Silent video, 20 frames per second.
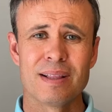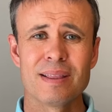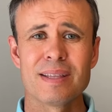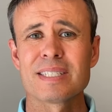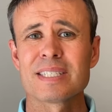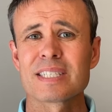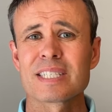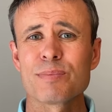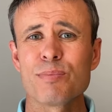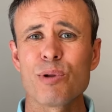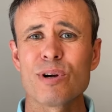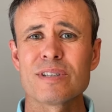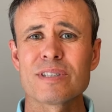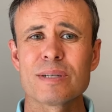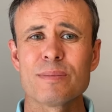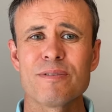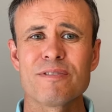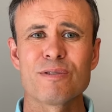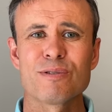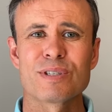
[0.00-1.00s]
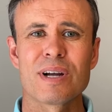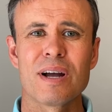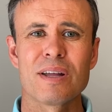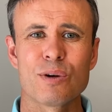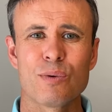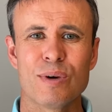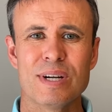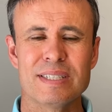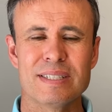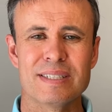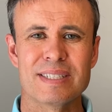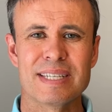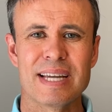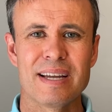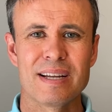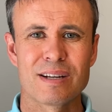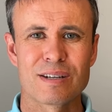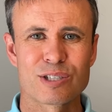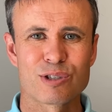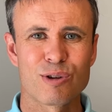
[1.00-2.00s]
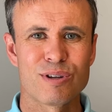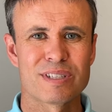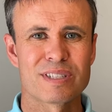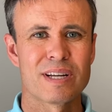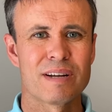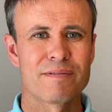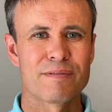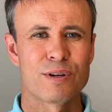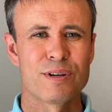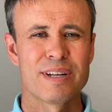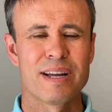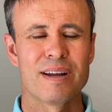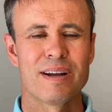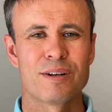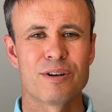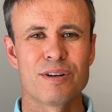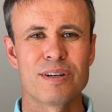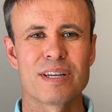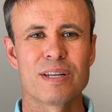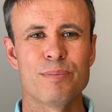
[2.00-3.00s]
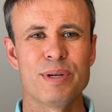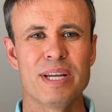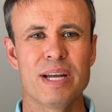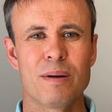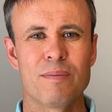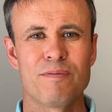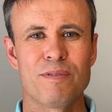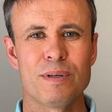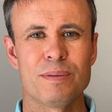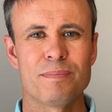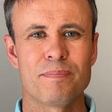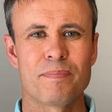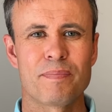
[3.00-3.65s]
Let's explore some of those other ways this Anker SOLIX F thirty-eight hundred can be helpful.